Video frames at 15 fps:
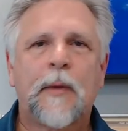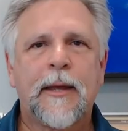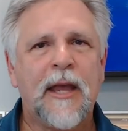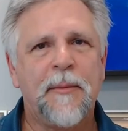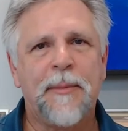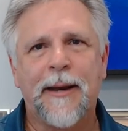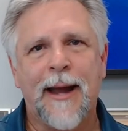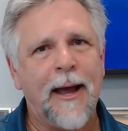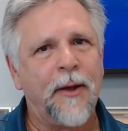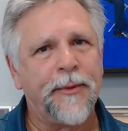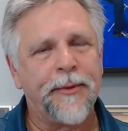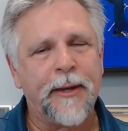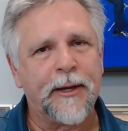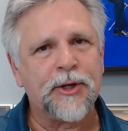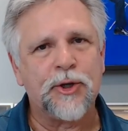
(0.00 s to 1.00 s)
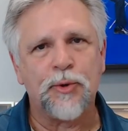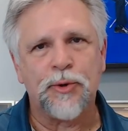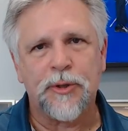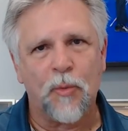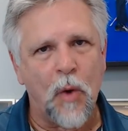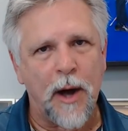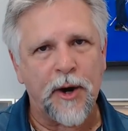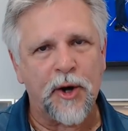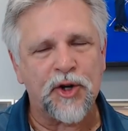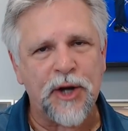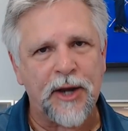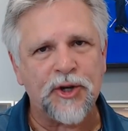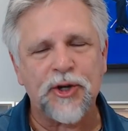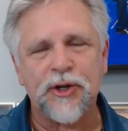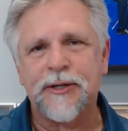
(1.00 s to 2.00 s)
keep an eye on things, do some water
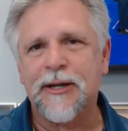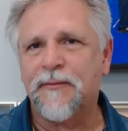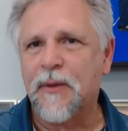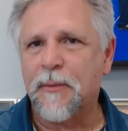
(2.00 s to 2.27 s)
changes, see